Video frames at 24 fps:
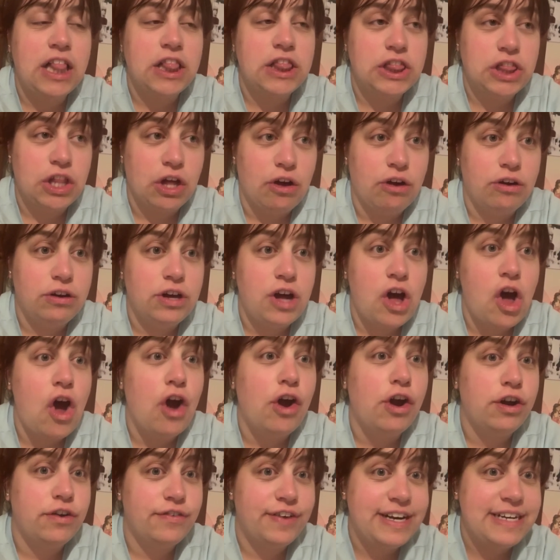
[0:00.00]
long,
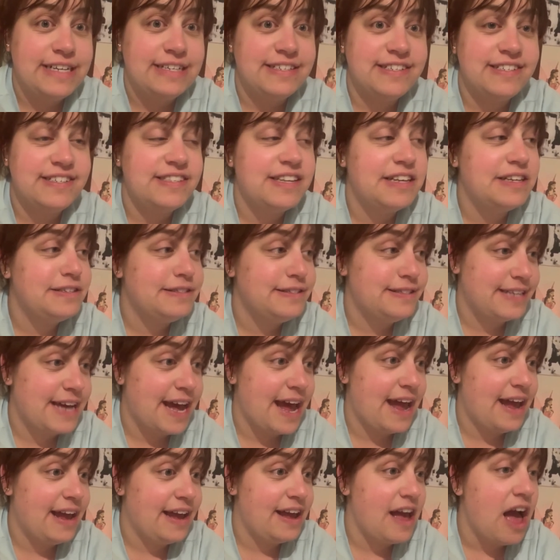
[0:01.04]
horrendous
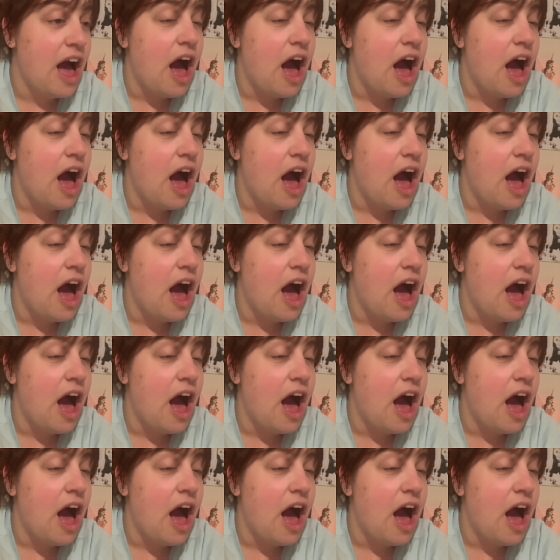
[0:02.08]
day.